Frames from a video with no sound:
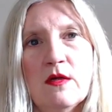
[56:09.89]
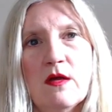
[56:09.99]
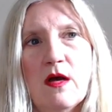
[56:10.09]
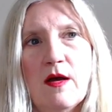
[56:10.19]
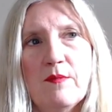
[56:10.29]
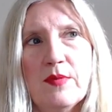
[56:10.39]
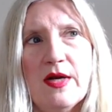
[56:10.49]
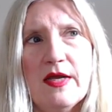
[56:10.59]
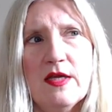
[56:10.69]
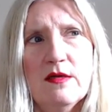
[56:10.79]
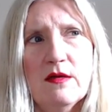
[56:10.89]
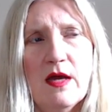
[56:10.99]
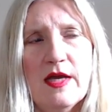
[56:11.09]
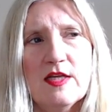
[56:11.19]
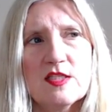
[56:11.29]
Um, but I can,
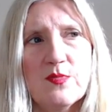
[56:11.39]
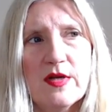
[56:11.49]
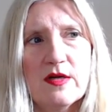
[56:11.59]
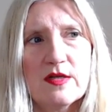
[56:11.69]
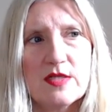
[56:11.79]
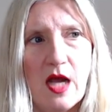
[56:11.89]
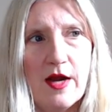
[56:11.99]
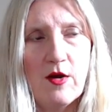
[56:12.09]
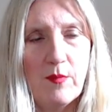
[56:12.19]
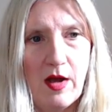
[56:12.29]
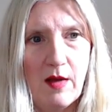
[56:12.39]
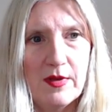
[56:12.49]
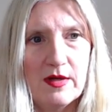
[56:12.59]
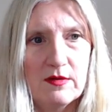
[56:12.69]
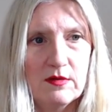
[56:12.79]
I can spin an entire
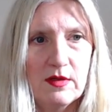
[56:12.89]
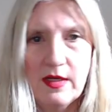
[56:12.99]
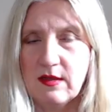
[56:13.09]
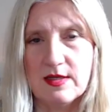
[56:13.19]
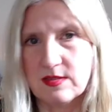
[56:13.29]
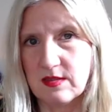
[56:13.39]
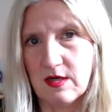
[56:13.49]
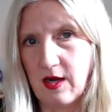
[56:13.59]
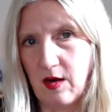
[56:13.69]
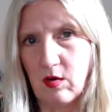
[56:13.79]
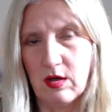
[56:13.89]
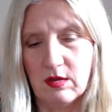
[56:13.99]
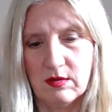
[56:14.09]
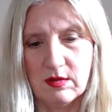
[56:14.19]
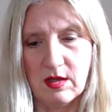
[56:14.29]
bobbin in less than an hour,
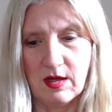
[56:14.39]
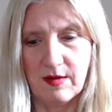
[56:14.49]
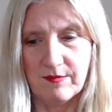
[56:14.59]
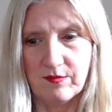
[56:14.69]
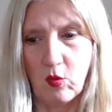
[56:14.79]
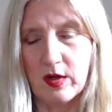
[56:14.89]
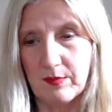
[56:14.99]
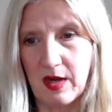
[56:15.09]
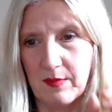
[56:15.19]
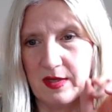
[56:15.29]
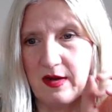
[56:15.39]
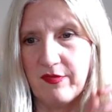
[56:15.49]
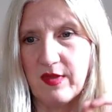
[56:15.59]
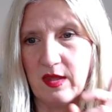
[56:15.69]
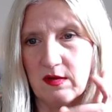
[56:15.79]
um, one bobbin,
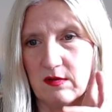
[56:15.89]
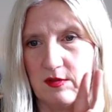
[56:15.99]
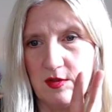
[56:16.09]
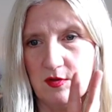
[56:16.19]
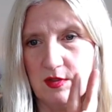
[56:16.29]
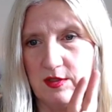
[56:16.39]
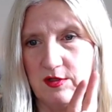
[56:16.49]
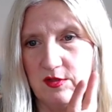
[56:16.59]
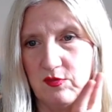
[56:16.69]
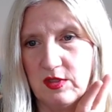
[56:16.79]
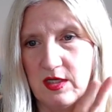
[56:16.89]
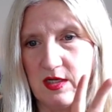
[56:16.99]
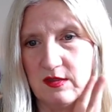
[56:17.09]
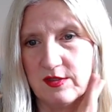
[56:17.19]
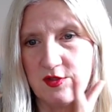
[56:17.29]
and then you, you need
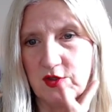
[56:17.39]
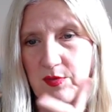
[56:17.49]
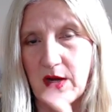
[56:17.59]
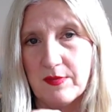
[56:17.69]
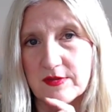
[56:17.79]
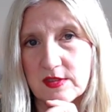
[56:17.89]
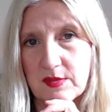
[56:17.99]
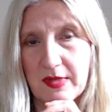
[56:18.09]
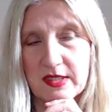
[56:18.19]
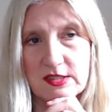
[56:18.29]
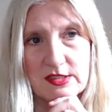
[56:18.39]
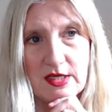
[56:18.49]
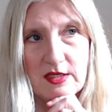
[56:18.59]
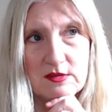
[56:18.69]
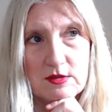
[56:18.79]
at least two bobbins to make a
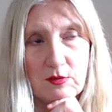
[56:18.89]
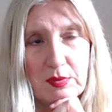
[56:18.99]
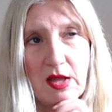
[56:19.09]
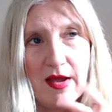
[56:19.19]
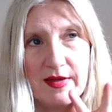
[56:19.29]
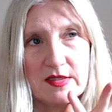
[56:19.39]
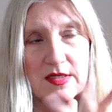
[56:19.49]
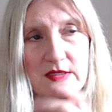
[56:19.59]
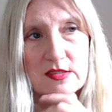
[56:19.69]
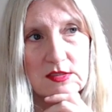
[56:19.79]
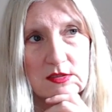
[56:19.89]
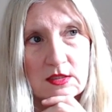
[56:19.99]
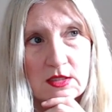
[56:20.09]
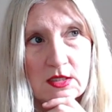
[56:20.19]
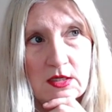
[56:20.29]
skein. So plying takes
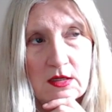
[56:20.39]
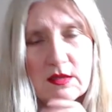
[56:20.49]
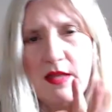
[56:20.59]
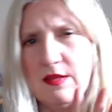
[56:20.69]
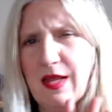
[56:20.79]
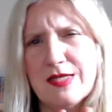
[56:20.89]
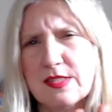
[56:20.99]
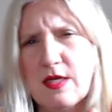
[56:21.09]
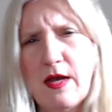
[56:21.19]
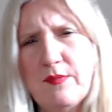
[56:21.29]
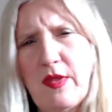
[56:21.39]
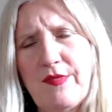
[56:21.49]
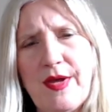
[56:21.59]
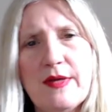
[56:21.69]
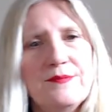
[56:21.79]
l- less time than that.